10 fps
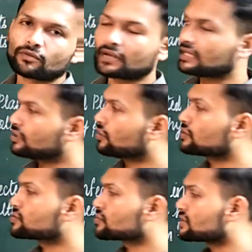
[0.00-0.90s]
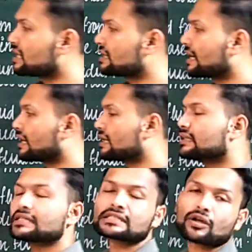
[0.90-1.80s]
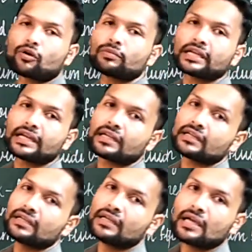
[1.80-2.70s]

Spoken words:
and he also said that these are obligate